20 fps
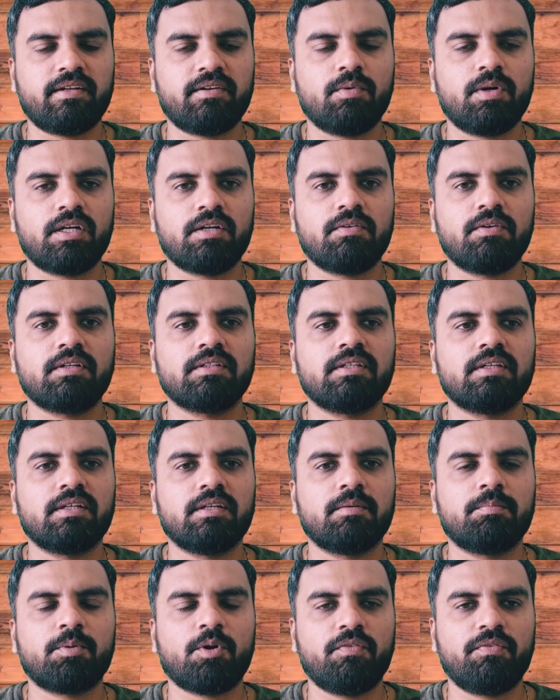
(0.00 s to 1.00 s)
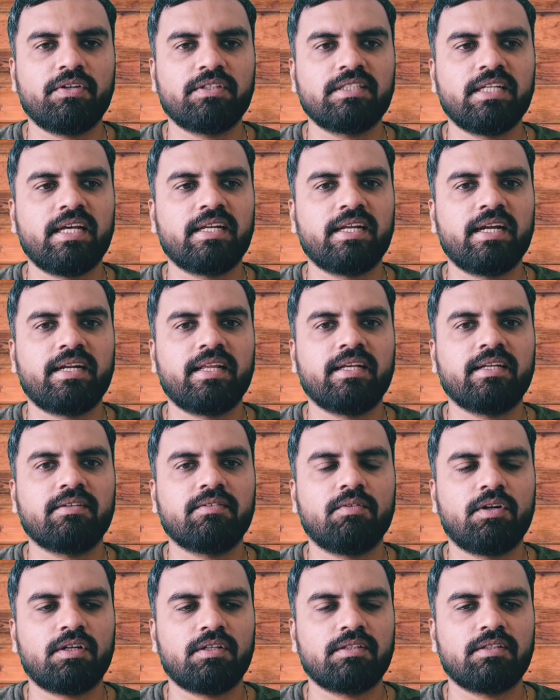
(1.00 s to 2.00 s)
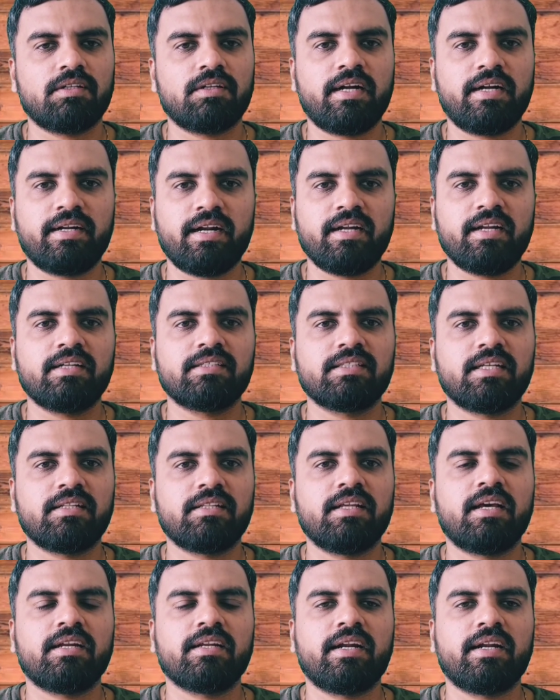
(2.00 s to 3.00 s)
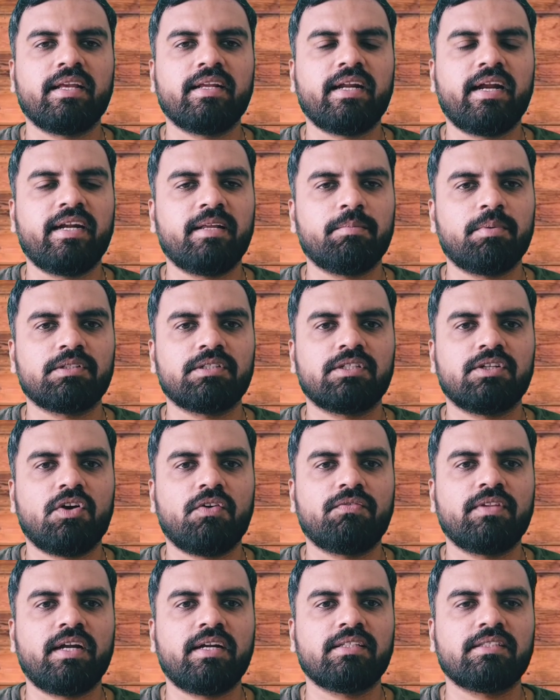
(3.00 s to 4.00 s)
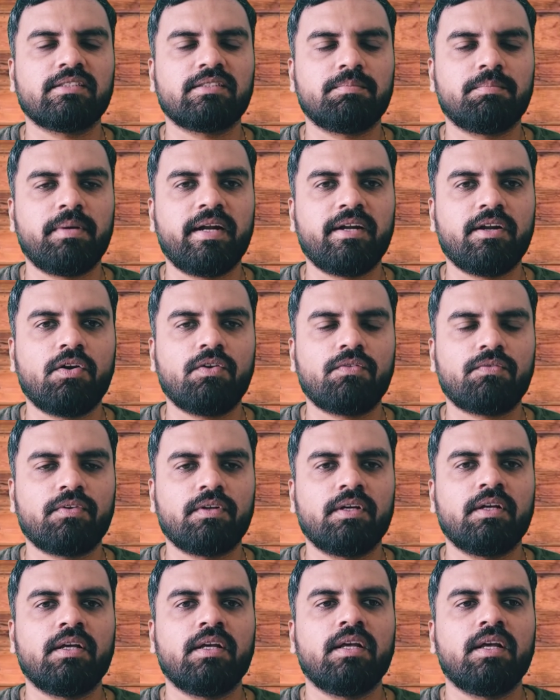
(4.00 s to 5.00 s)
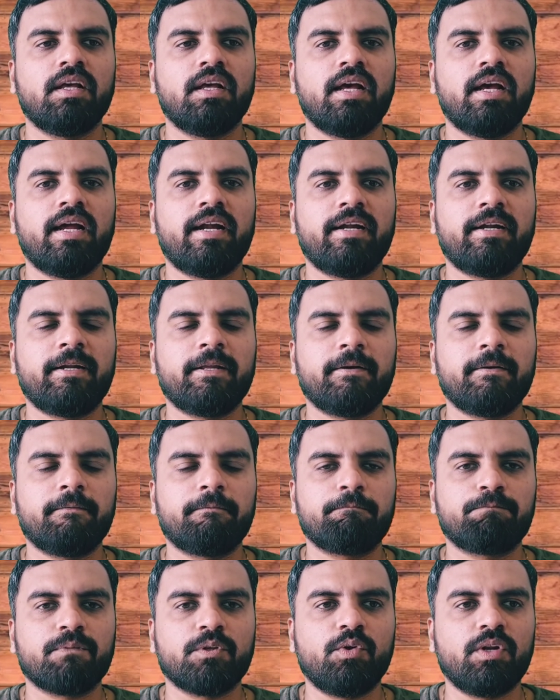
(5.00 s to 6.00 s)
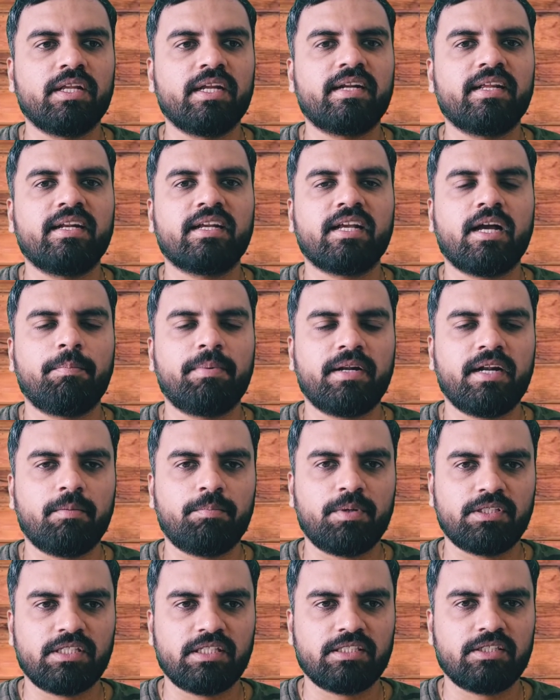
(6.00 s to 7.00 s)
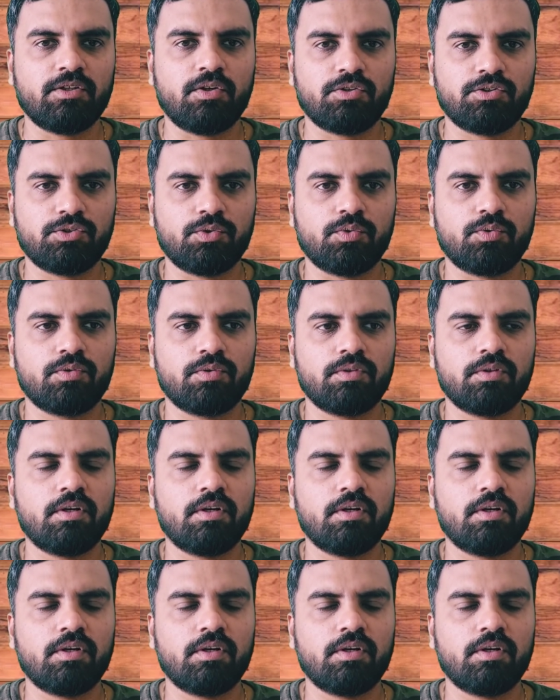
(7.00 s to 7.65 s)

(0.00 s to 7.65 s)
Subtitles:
Whatever the profits they are getting, whatever rental yields that they are getting, 90% of that is paid out, and you will get a capital appreciation also.